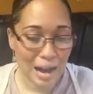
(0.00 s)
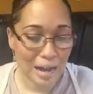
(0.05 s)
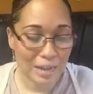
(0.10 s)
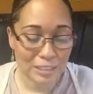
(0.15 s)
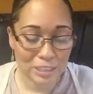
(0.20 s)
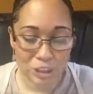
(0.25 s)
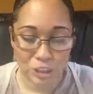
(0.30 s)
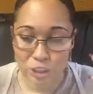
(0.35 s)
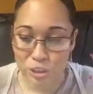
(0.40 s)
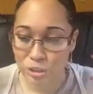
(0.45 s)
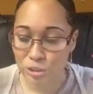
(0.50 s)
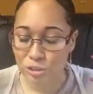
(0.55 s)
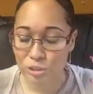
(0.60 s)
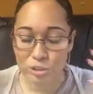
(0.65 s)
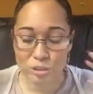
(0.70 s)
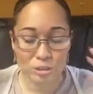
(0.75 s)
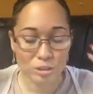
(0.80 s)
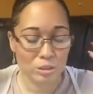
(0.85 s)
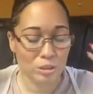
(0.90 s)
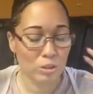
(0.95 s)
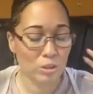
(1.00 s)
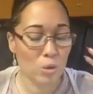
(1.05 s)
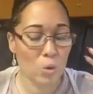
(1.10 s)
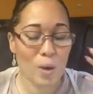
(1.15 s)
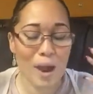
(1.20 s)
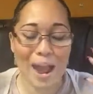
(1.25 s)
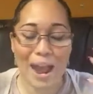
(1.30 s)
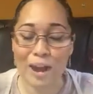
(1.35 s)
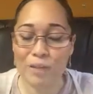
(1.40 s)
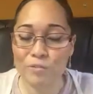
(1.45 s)
I, I just you
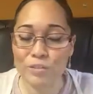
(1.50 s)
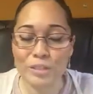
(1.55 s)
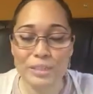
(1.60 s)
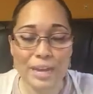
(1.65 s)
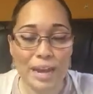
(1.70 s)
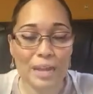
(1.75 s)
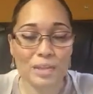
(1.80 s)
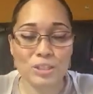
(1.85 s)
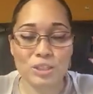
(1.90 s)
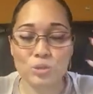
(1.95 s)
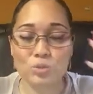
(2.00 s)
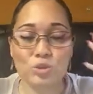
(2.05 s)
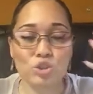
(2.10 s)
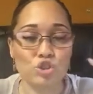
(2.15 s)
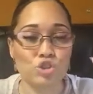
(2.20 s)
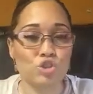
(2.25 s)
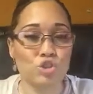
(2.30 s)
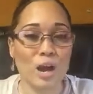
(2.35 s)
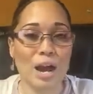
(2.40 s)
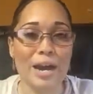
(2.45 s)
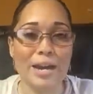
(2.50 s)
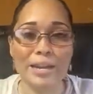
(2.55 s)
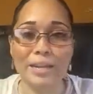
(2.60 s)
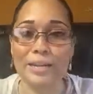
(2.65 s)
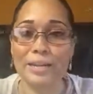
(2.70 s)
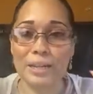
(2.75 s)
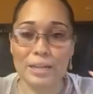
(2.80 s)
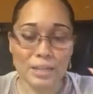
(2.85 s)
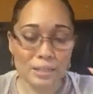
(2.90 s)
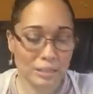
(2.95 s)
know, every day I just was
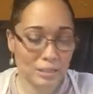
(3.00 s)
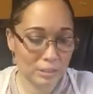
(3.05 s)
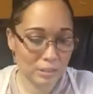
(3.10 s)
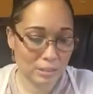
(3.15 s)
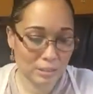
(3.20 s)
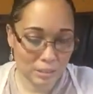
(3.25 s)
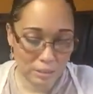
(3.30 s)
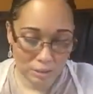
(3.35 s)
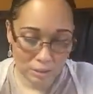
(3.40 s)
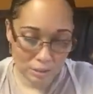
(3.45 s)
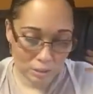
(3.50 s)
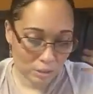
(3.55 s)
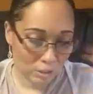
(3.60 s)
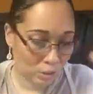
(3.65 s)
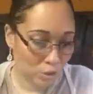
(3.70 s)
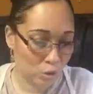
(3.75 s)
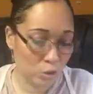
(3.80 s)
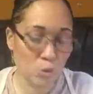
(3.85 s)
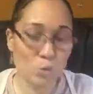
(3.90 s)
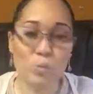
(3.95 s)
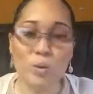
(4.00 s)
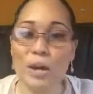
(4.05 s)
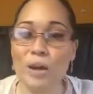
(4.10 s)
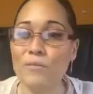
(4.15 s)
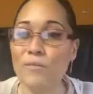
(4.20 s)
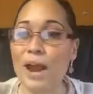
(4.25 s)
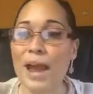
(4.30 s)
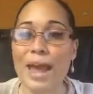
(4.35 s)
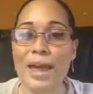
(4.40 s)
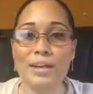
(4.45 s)
trying to, to, to do
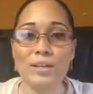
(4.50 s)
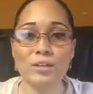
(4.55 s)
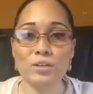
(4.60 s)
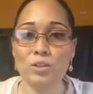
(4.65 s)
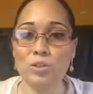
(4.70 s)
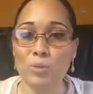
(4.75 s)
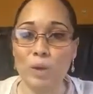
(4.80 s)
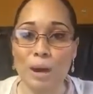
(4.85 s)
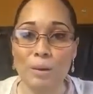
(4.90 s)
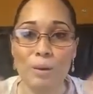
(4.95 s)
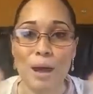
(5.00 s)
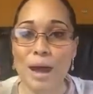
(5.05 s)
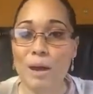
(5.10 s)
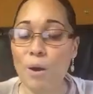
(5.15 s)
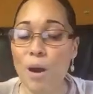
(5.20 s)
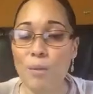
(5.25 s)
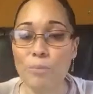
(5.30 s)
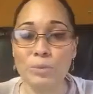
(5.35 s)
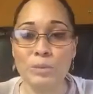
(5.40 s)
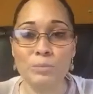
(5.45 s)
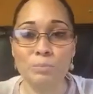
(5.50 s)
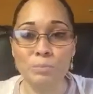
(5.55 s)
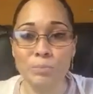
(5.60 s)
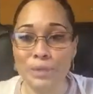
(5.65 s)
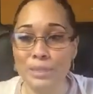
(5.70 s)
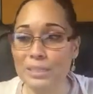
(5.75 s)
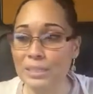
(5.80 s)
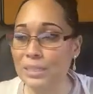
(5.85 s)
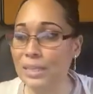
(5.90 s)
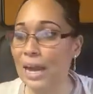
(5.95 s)
whatever I had to do. I, I, I was
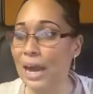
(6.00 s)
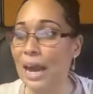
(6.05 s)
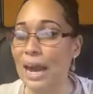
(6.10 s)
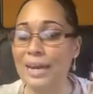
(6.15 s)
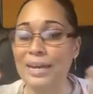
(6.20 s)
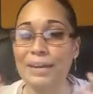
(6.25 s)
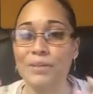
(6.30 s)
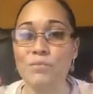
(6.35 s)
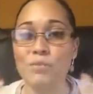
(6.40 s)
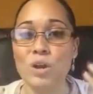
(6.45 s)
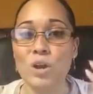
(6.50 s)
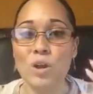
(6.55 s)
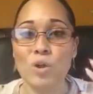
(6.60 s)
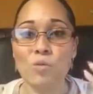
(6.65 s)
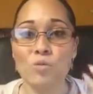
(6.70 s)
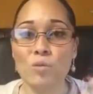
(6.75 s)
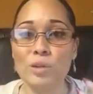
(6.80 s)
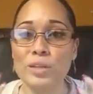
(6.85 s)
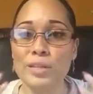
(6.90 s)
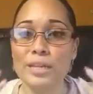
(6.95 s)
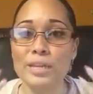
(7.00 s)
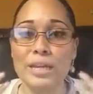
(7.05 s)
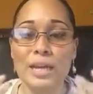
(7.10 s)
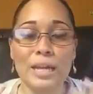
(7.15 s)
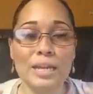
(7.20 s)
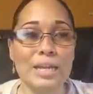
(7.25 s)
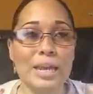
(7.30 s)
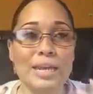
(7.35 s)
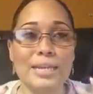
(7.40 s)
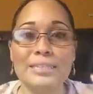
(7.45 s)
busy. I, I, didn't really
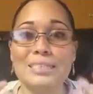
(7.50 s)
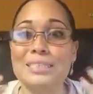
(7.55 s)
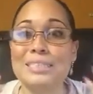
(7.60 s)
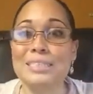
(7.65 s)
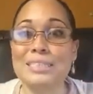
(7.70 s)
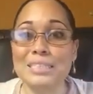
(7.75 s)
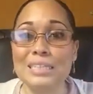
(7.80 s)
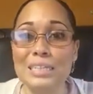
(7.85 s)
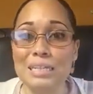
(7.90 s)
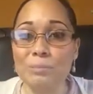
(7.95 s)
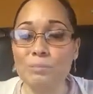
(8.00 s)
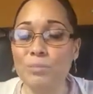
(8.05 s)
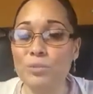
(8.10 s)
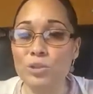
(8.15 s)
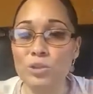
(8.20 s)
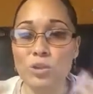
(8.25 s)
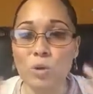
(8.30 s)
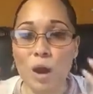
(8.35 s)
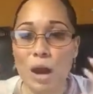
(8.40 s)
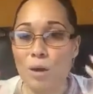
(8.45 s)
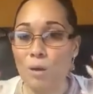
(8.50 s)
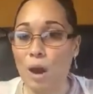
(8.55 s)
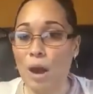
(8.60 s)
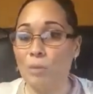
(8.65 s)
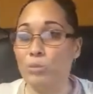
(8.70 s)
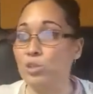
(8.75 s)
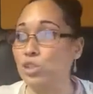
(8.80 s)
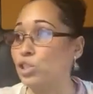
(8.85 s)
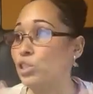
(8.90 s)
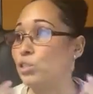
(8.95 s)
like sleep. You know, I,
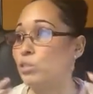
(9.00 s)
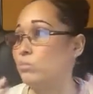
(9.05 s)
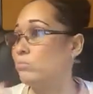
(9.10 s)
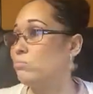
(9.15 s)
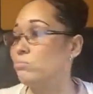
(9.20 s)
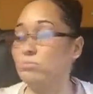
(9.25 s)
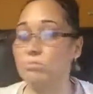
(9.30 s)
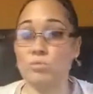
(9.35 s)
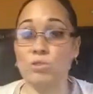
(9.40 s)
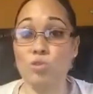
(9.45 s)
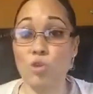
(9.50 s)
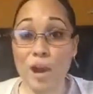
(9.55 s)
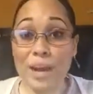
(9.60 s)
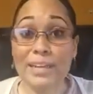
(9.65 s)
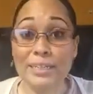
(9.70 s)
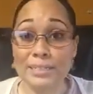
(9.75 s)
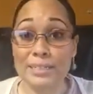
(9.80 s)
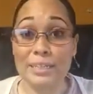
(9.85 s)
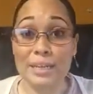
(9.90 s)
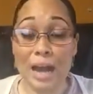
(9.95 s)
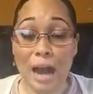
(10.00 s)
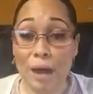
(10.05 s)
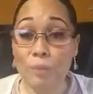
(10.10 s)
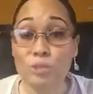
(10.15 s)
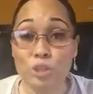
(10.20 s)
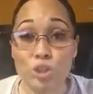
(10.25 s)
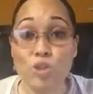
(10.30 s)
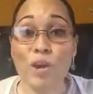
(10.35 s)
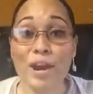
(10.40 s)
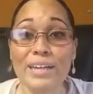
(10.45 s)
I was just crazy. I
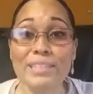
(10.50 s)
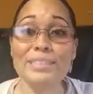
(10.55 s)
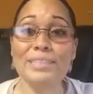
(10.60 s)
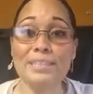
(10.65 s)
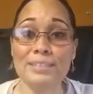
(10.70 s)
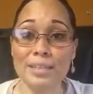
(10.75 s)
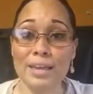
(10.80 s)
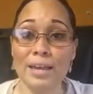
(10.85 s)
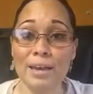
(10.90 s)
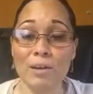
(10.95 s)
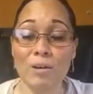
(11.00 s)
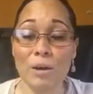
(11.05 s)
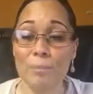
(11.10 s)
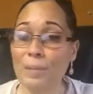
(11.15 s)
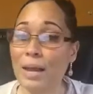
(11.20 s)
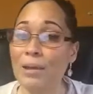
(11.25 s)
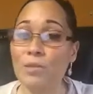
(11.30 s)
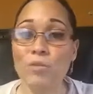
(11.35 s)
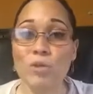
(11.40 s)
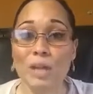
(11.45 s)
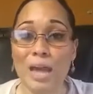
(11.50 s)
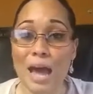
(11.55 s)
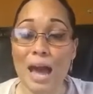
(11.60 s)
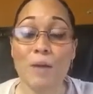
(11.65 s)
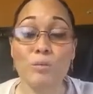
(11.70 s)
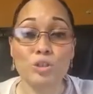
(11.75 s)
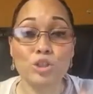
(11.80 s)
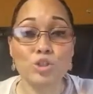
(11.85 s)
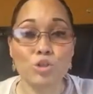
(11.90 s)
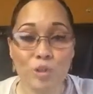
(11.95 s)
was crazy as hell. I'm not even gonna lie.
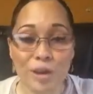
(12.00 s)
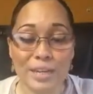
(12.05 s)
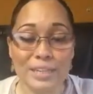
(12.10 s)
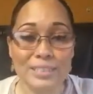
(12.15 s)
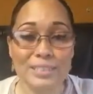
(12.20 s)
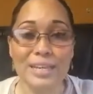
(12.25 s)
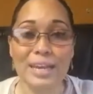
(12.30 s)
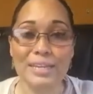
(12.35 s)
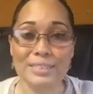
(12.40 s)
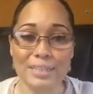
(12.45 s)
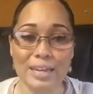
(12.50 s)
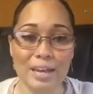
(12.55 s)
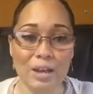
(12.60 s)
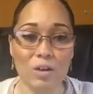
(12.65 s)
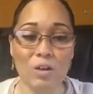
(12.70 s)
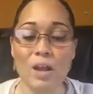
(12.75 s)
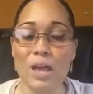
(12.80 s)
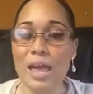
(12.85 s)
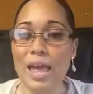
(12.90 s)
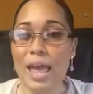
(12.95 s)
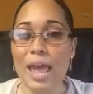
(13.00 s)
I was crazy as hell.